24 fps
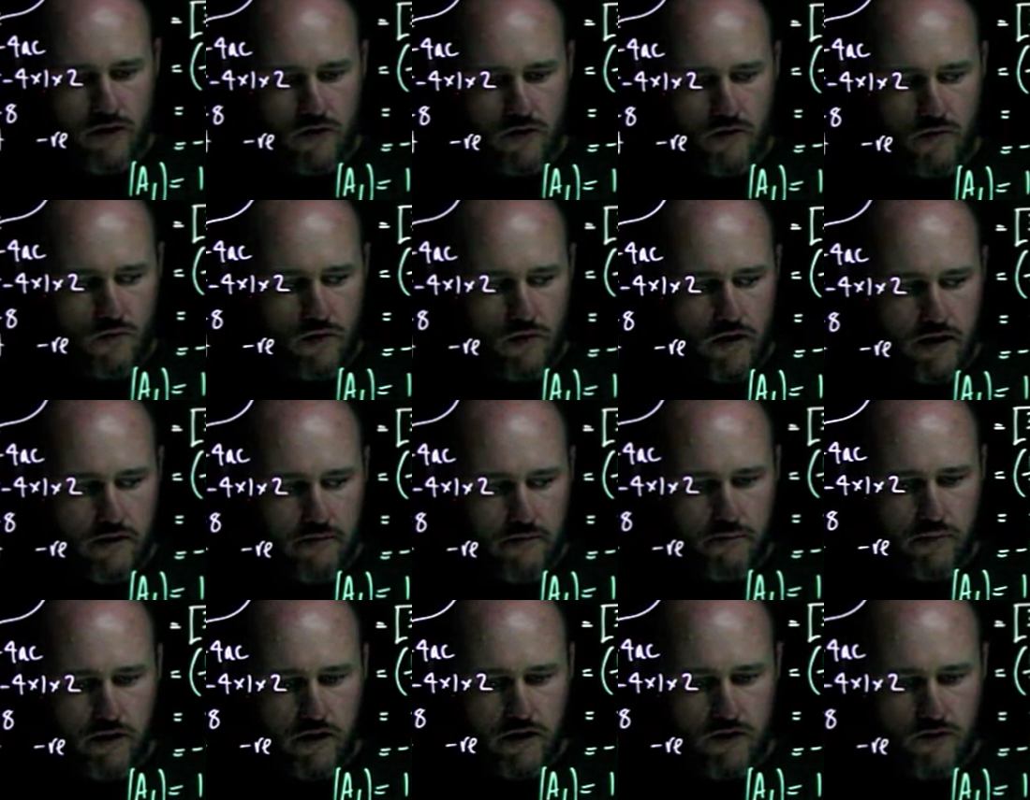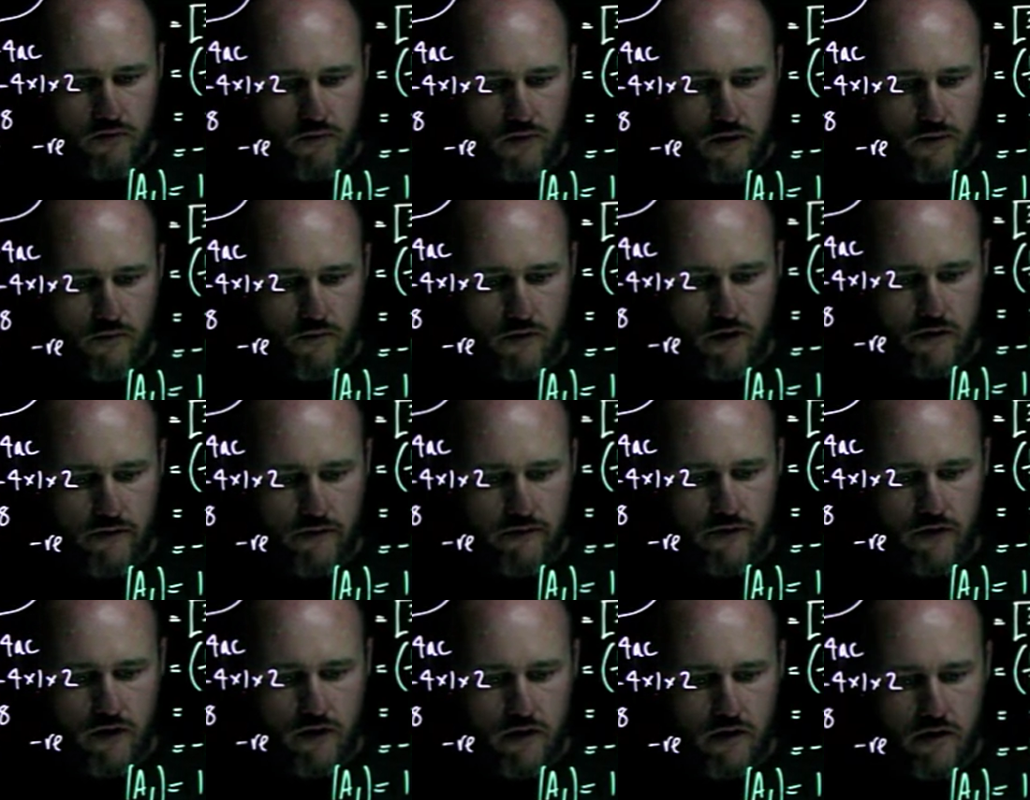1 plus
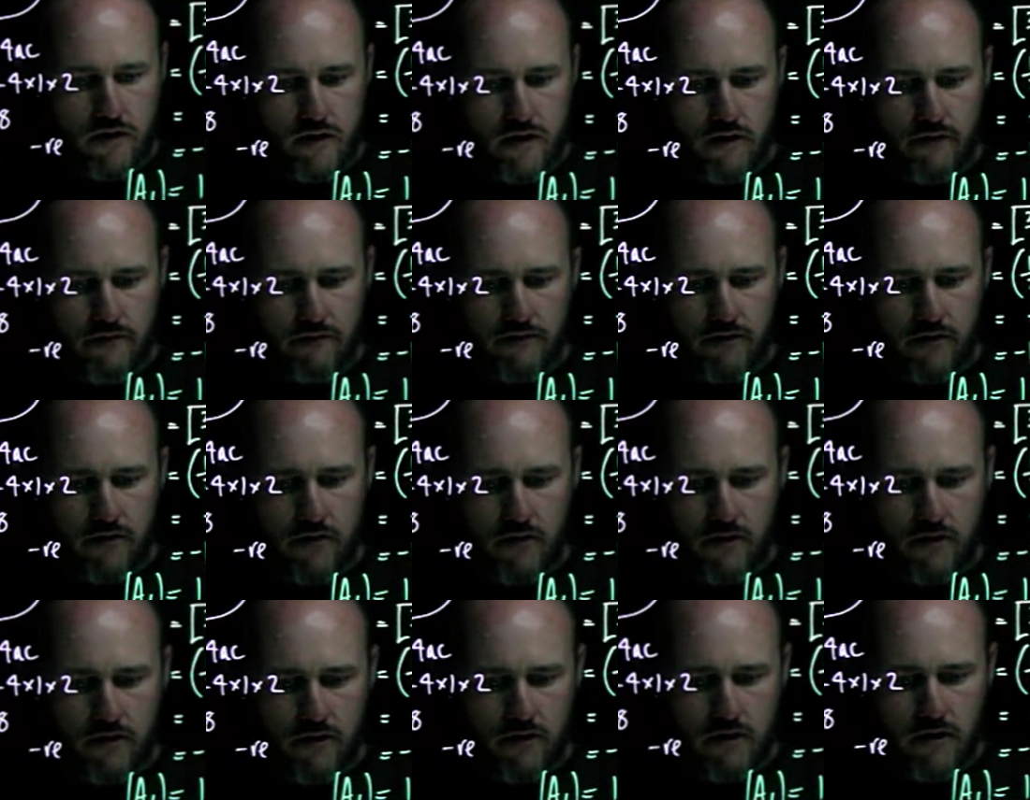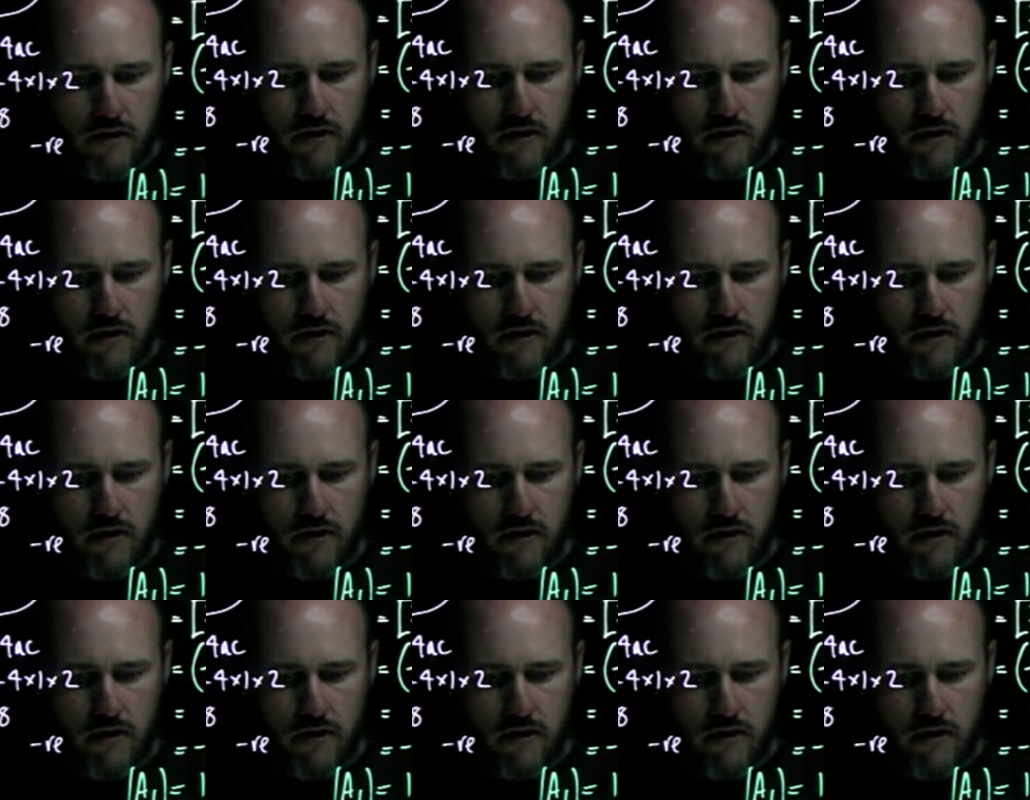115,